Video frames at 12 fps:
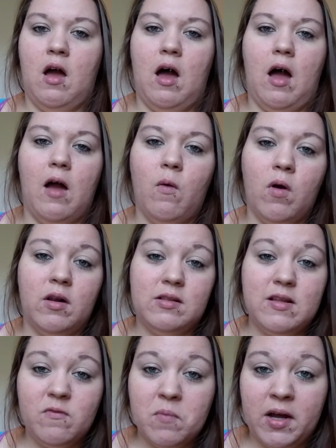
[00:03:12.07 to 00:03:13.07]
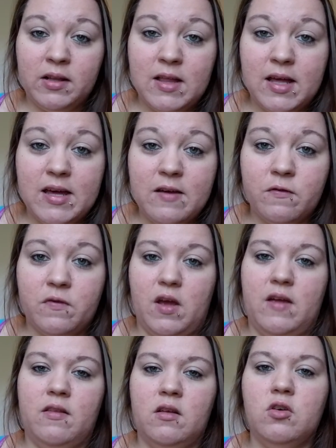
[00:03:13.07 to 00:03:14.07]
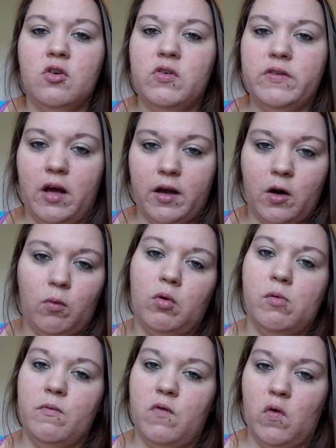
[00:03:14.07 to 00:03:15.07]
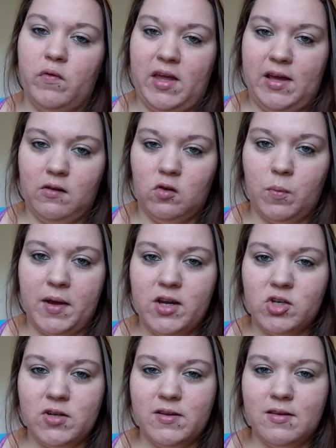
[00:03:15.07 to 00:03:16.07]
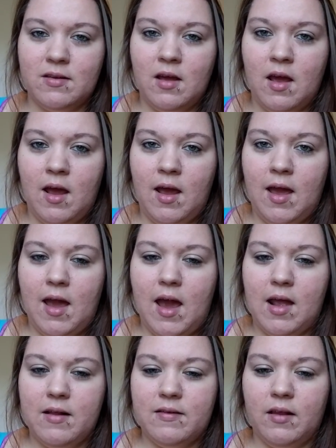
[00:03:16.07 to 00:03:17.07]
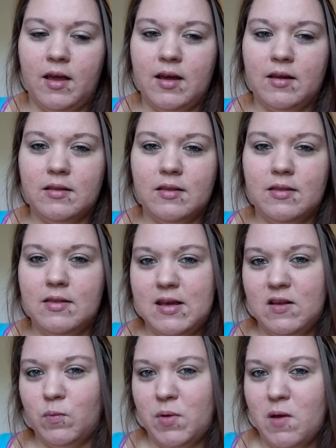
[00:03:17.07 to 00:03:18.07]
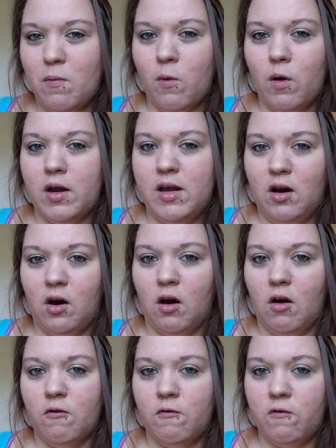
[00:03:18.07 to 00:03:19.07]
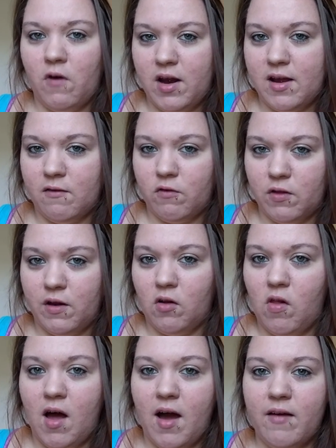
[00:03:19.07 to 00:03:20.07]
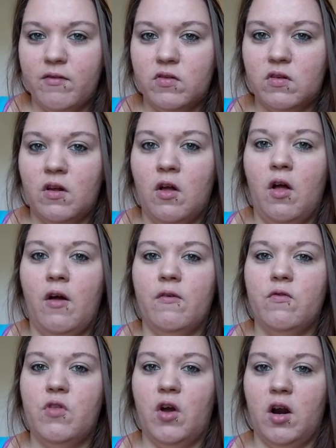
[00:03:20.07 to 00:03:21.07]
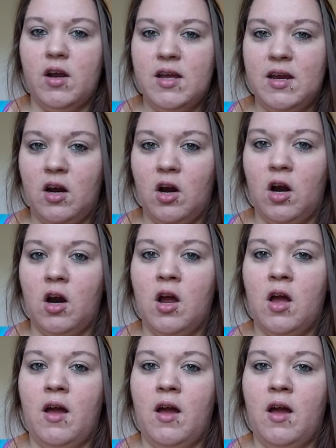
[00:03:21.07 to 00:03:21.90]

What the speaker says: I want to live my life. And then you're stuck in a room full of cancer patients, and it's like these people are here fighting for their lives. They're here